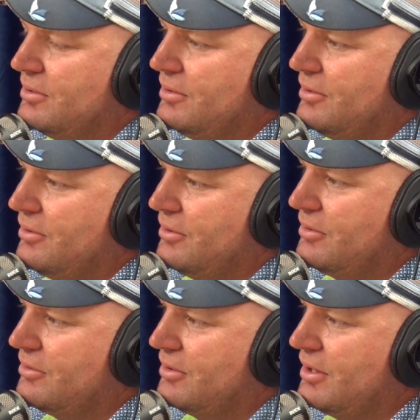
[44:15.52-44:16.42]
and
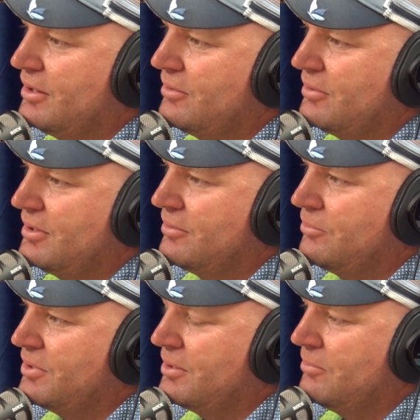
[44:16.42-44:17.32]

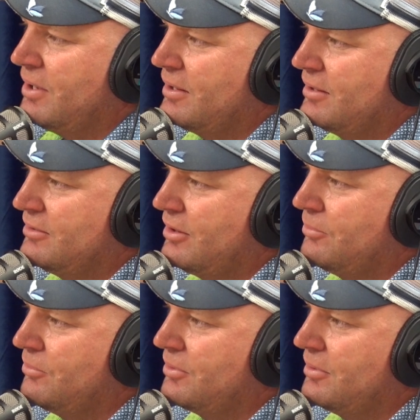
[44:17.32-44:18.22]
in a weird way, you
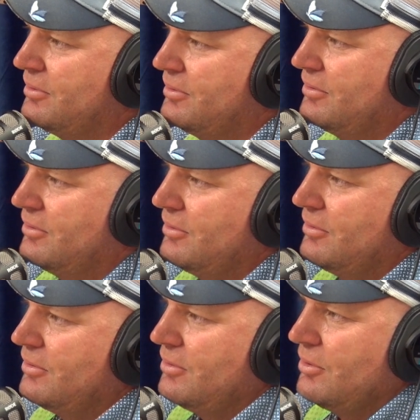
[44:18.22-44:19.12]
don't want to
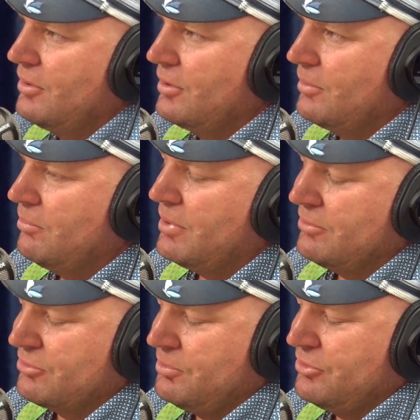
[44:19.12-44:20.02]

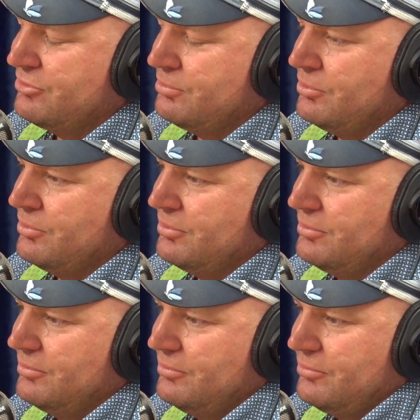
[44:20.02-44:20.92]
be
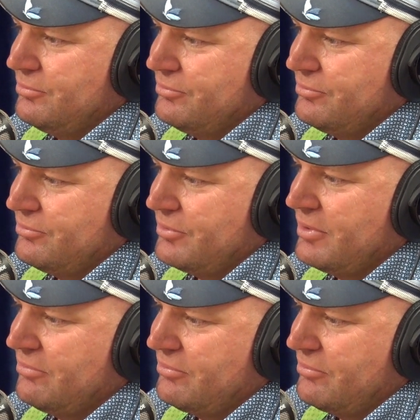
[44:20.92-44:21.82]
responsible
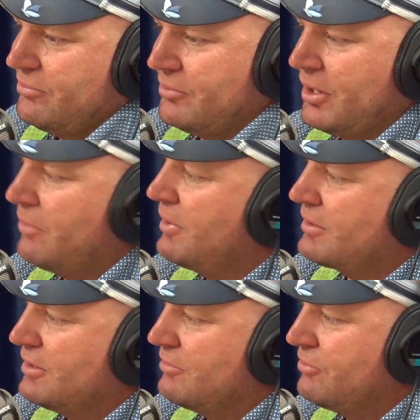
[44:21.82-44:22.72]
if,
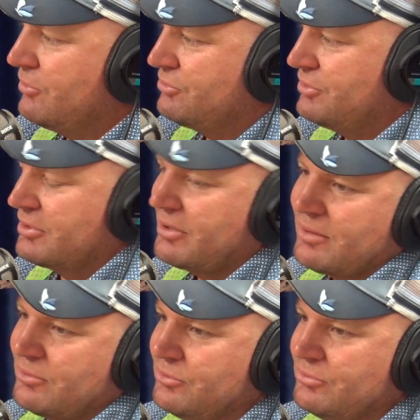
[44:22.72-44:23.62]
one kid falls through the
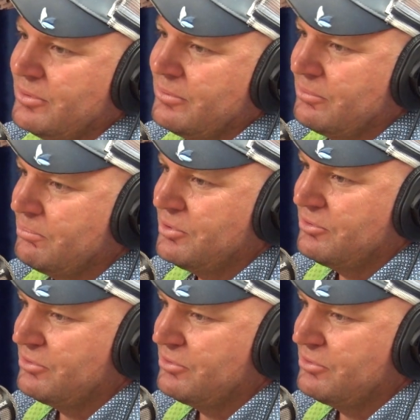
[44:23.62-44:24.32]
crack because we were a